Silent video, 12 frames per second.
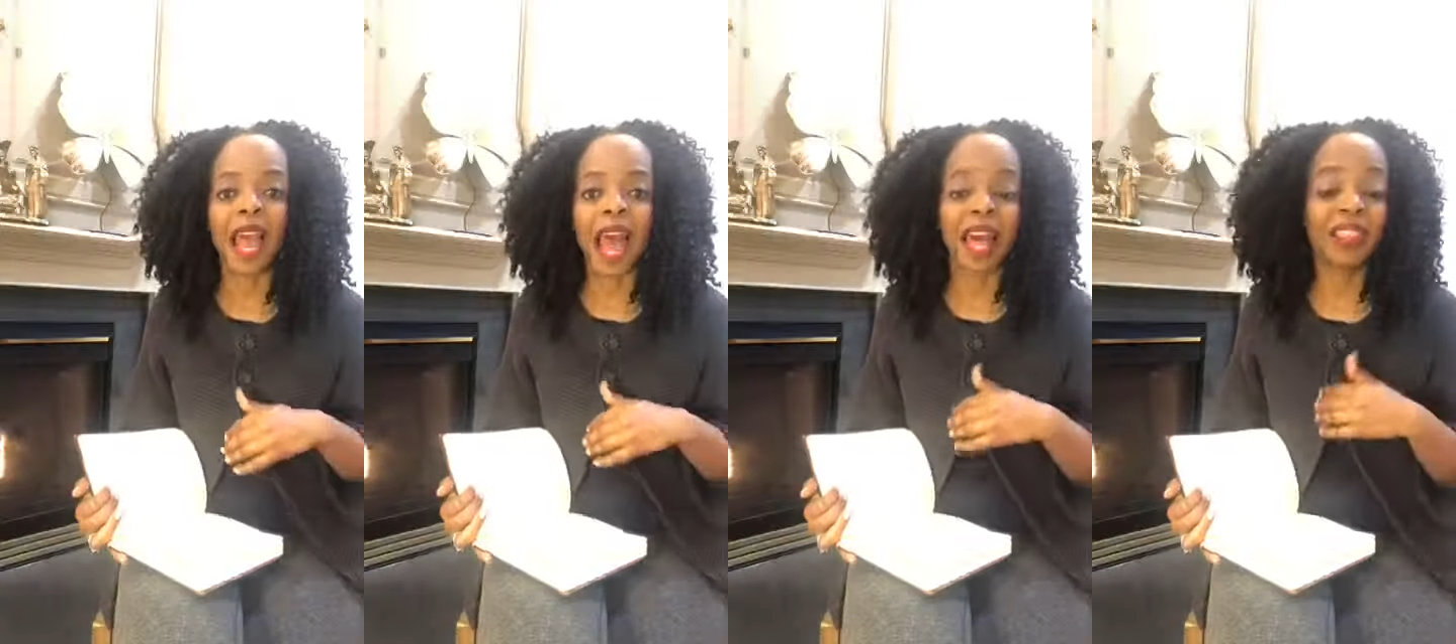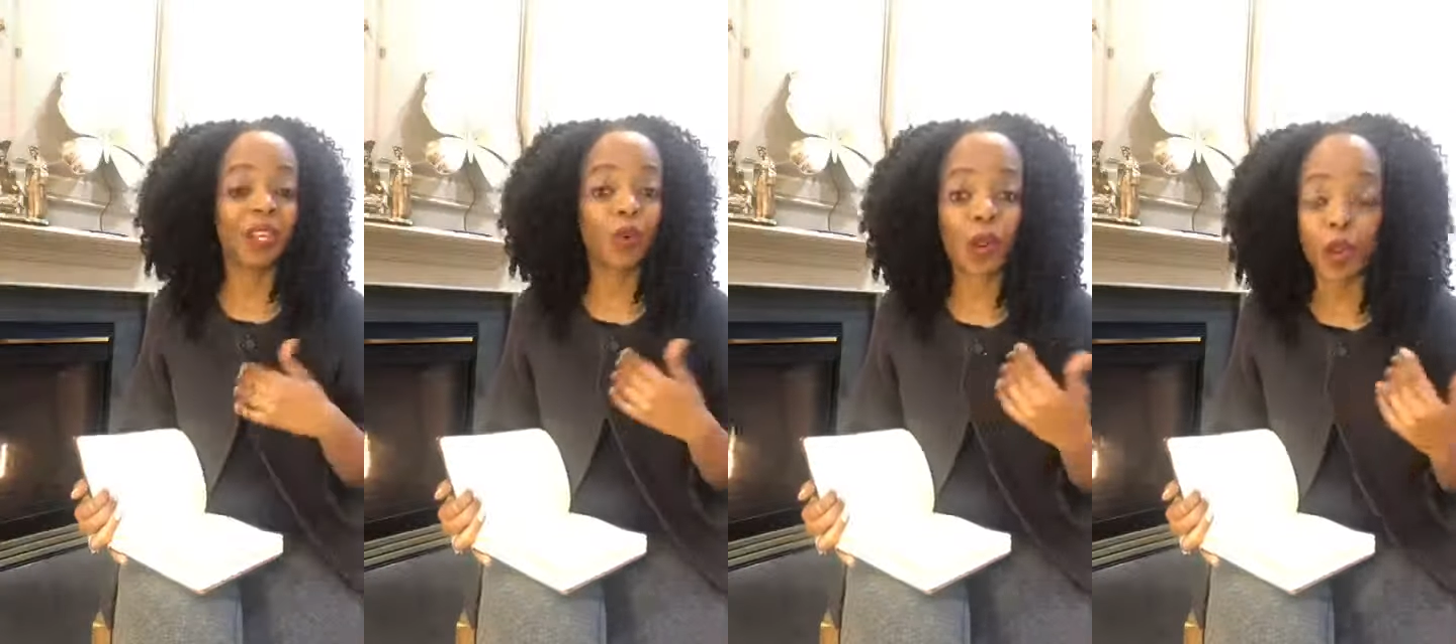and
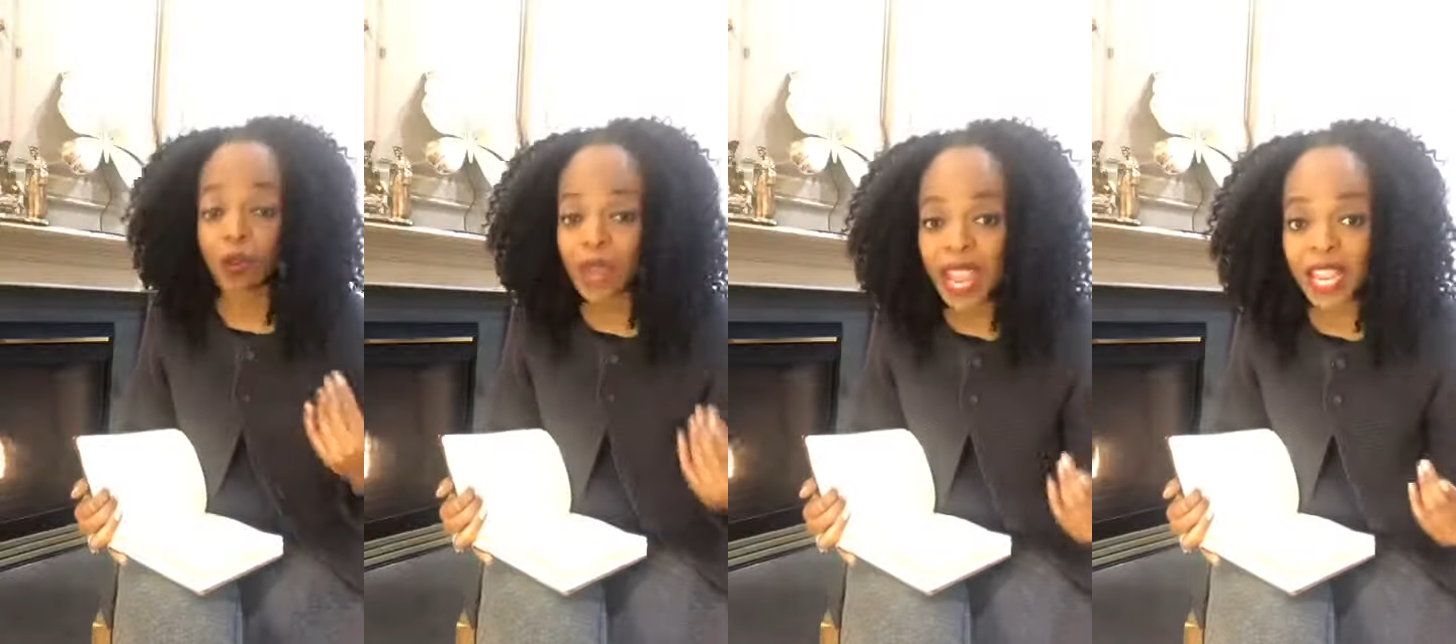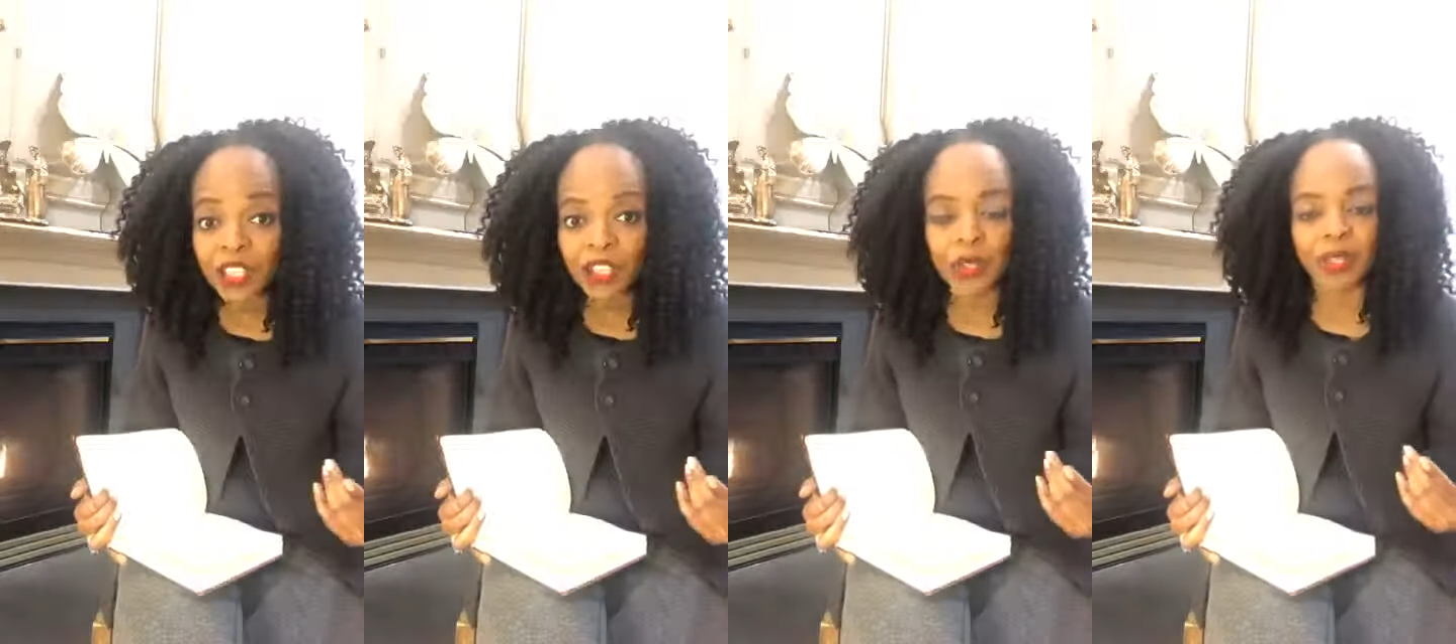their
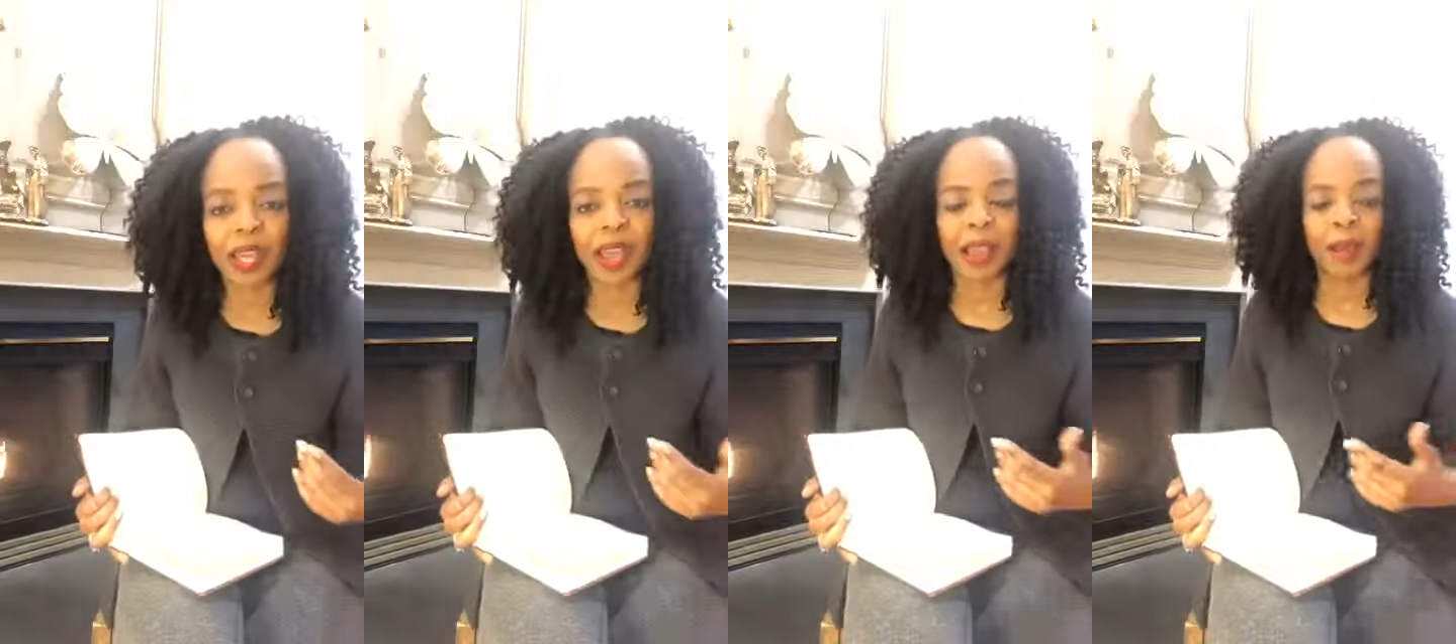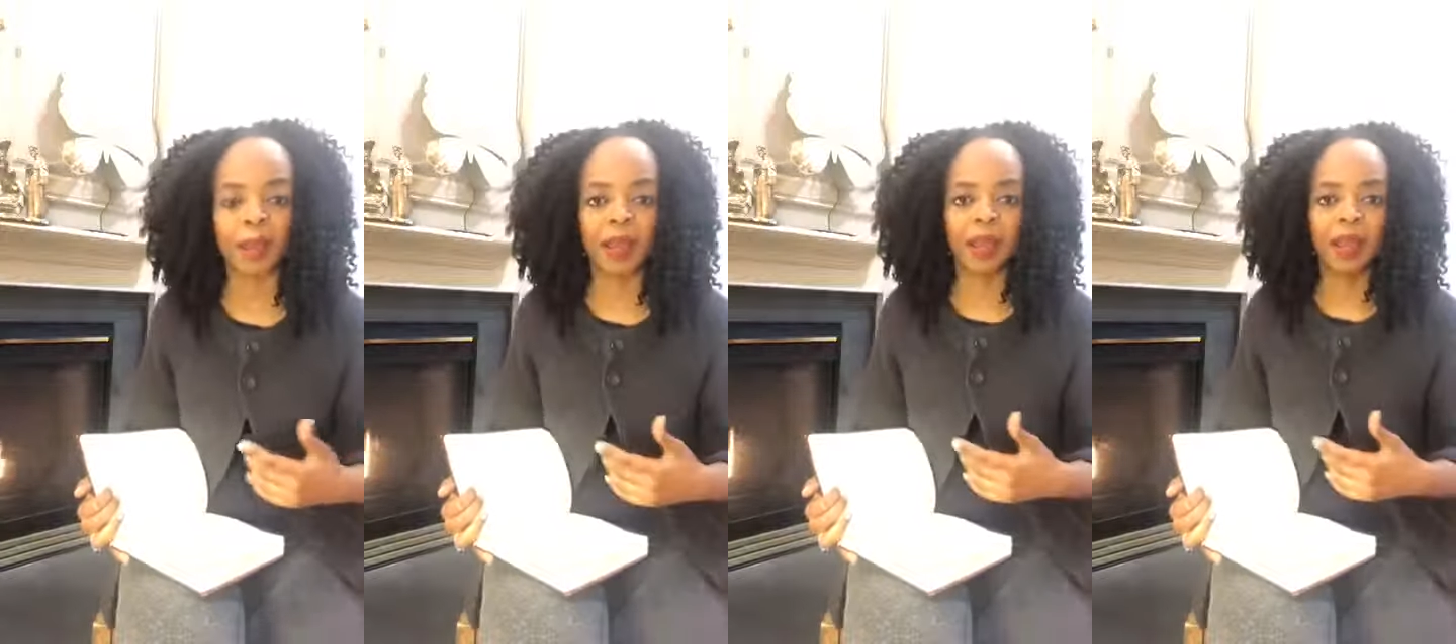recreational time.